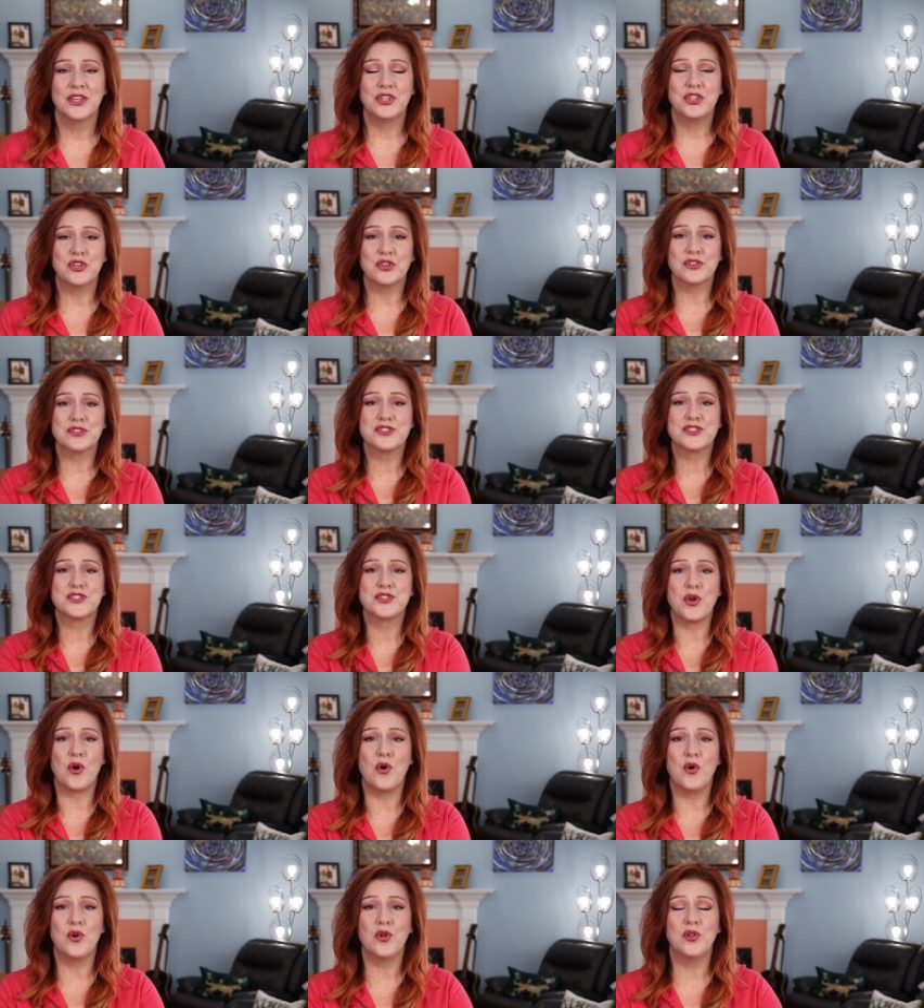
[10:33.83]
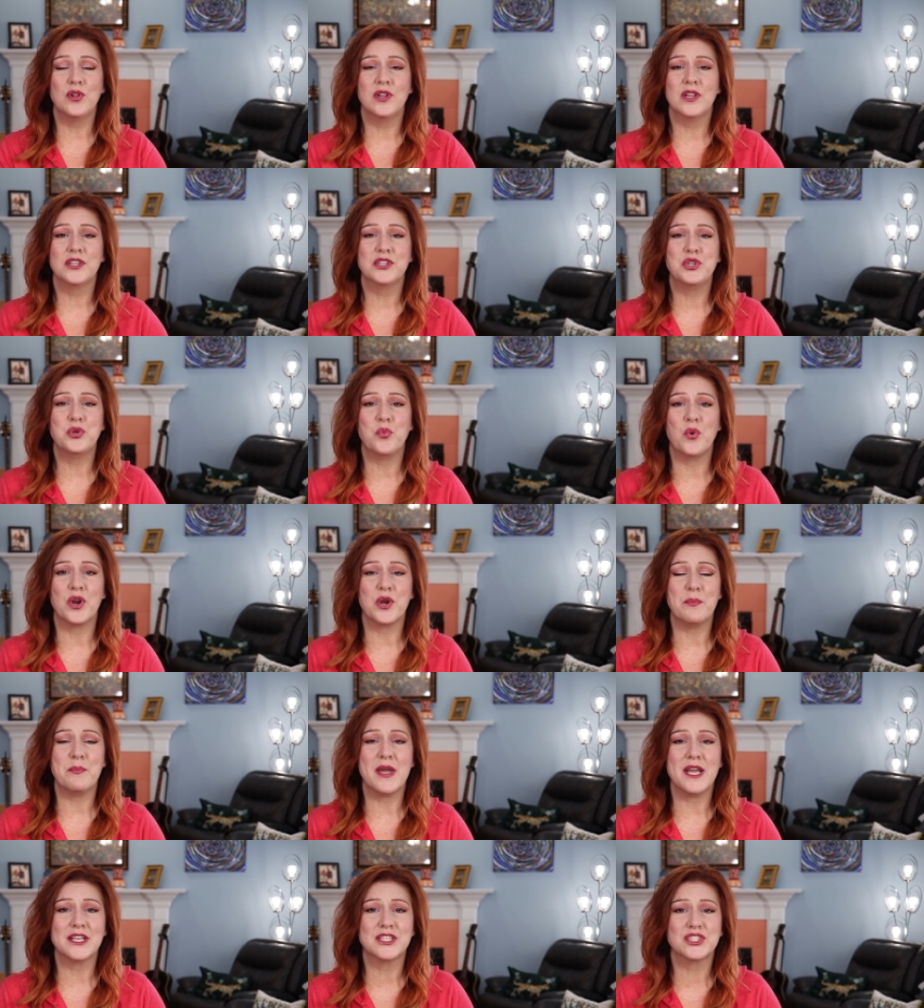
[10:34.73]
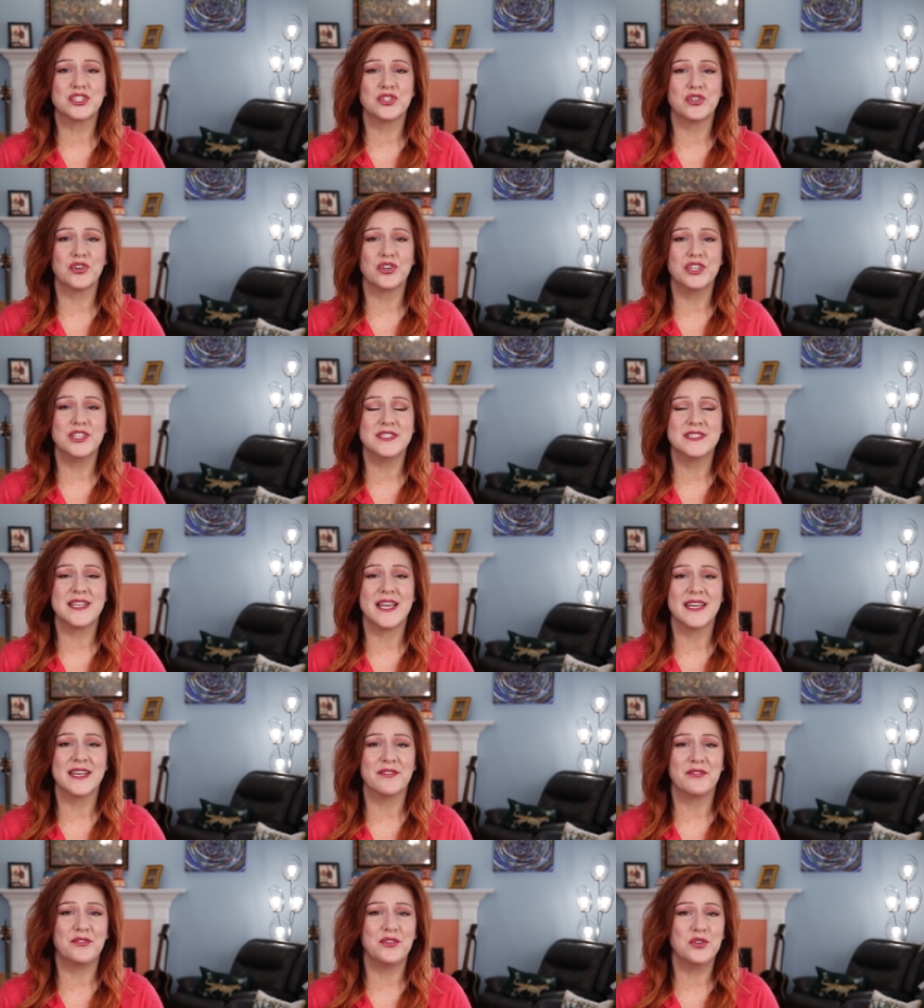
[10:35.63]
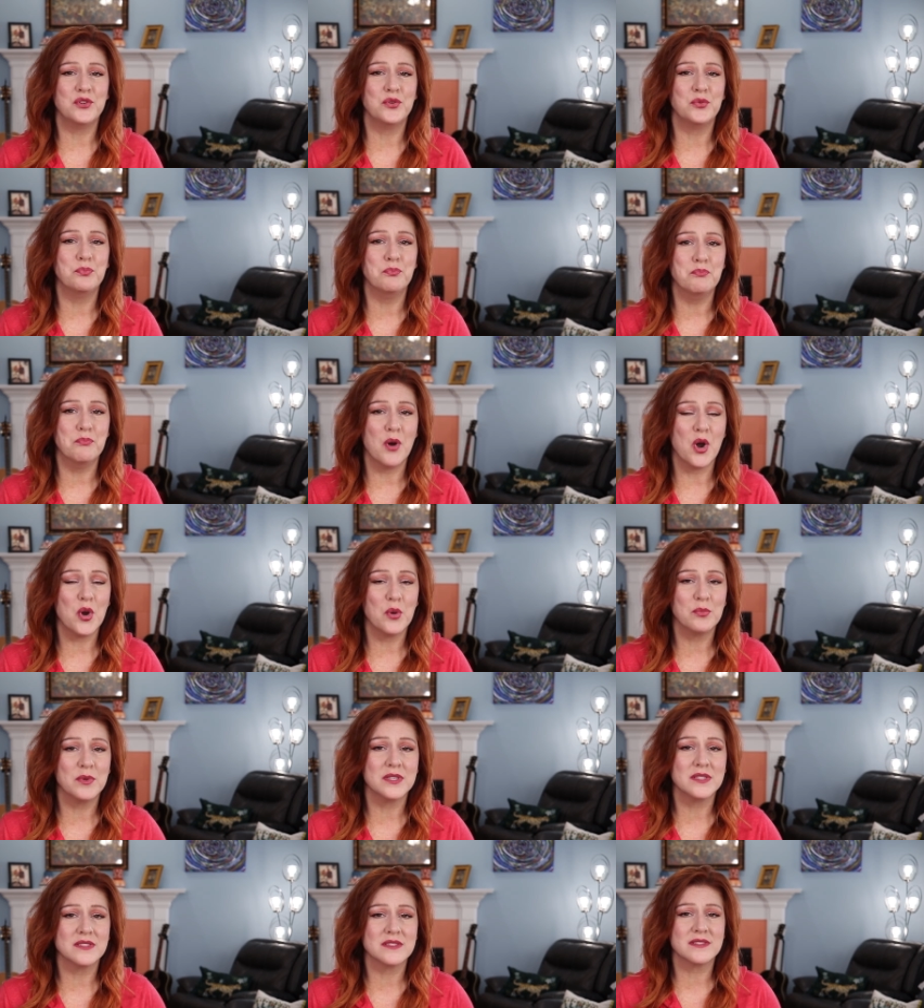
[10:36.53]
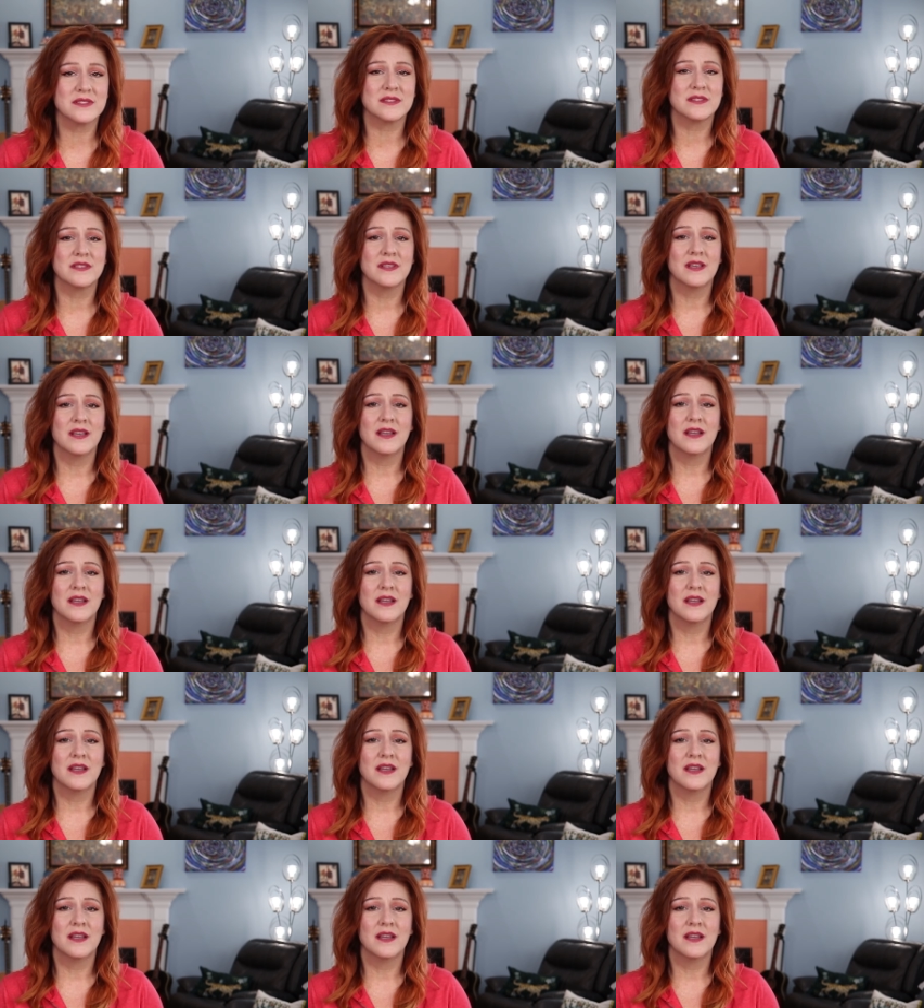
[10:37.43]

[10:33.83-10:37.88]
Your soul, you want to make sure you take a few moments